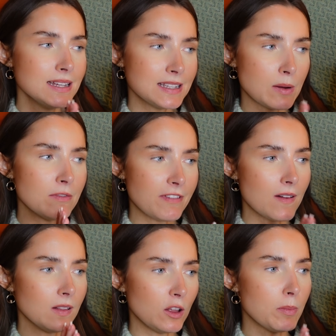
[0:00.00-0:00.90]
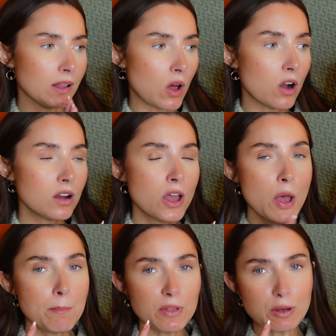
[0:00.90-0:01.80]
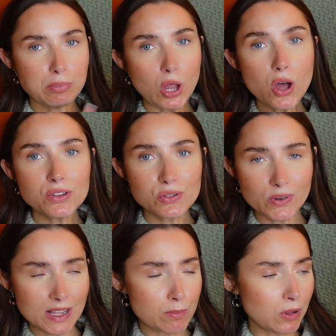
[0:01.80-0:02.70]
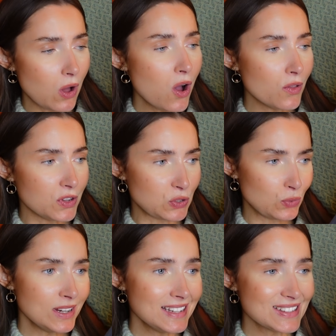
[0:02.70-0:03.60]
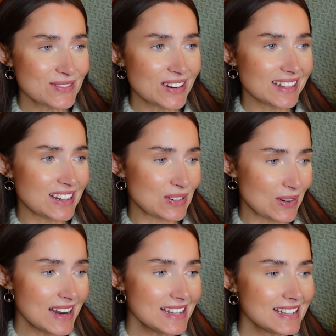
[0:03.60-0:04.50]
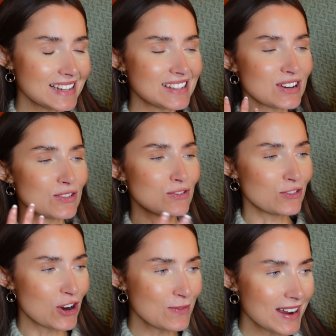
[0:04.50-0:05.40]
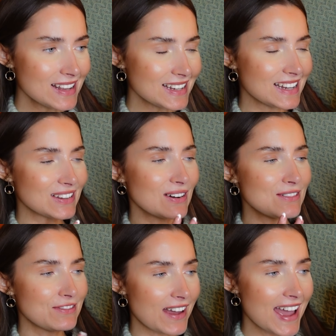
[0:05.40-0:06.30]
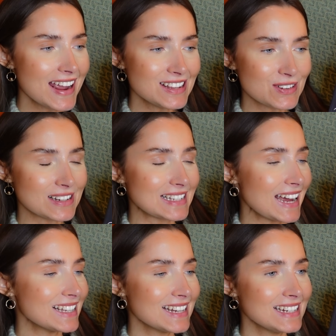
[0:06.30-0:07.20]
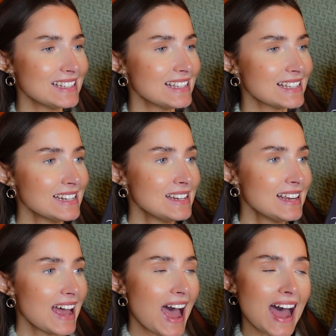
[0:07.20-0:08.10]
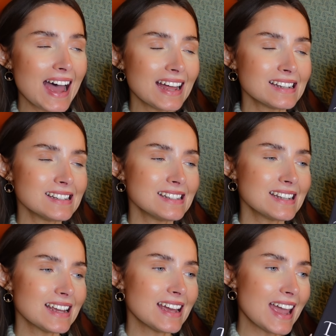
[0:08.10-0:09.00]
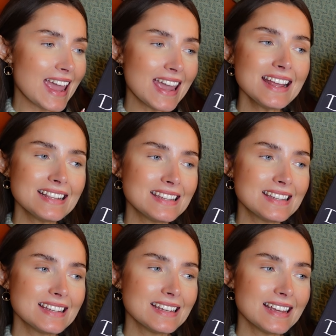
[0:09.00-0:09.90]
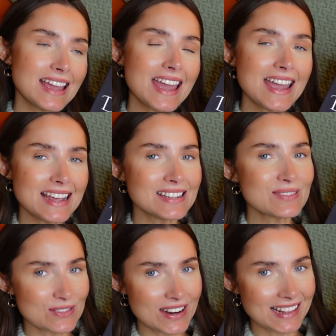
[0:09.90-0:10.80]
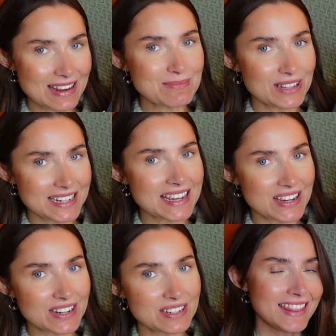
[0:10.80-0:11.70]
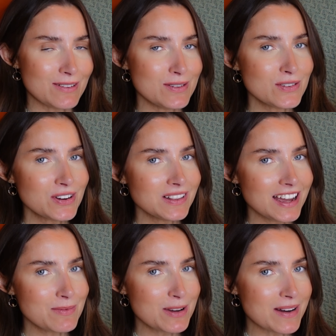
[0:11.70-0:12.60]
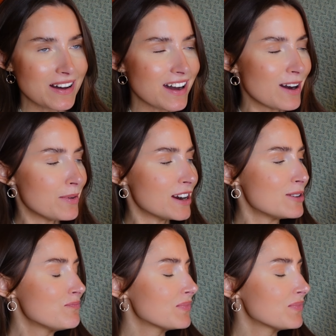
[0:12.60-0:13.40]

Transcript: Some felt a little bit long, but the plots really plot, the twists really twist. It's got romance, it's got fae, it's got assassins, and it is really bloody good. Then we've got Collide by Balcabra.